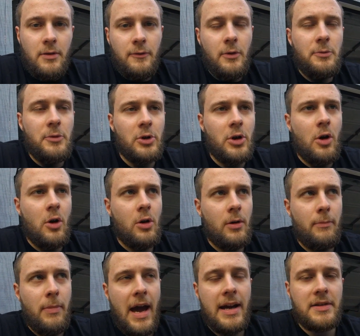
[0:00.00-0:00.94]
from your car
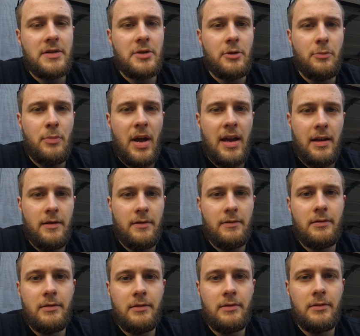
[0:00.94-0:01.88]
back to your paint.
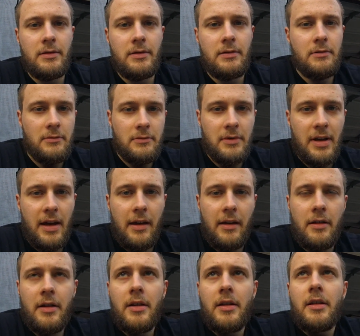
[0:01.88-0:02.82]
Okay.
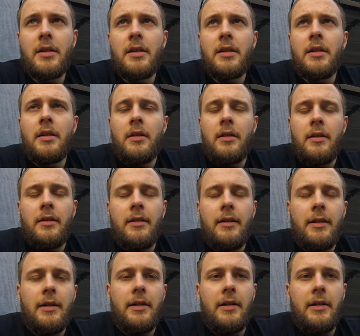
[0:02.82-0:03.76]

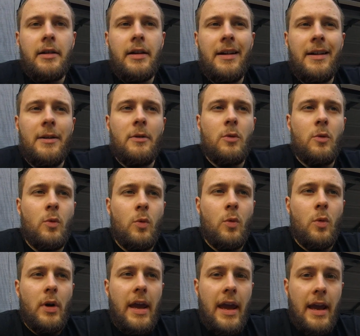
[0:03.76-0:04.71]

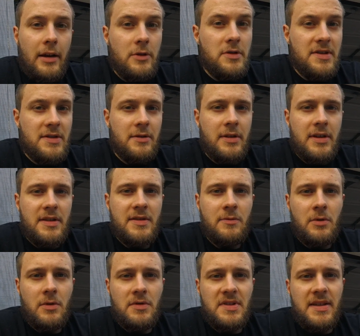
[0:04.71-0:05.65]
Can you still get
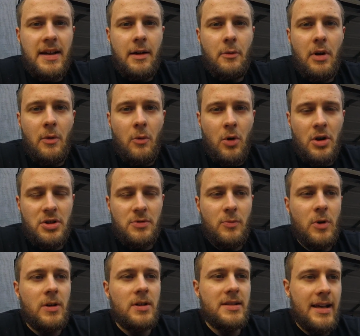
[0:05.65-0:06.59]
swirls that way? Wash
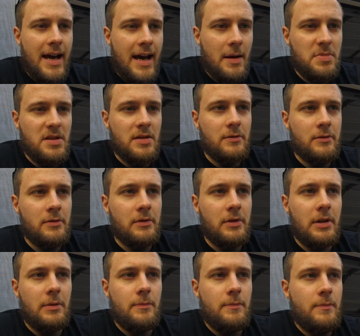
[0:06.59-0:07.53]
marks?
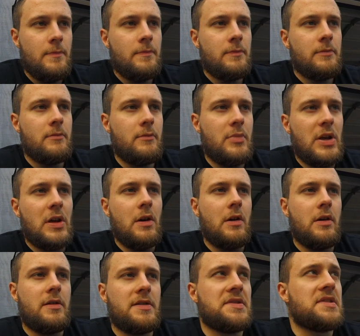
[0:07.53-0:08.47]
Absolutely.
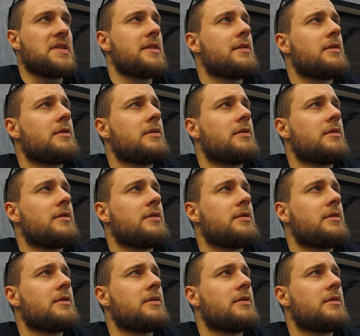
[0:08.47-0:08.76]
Because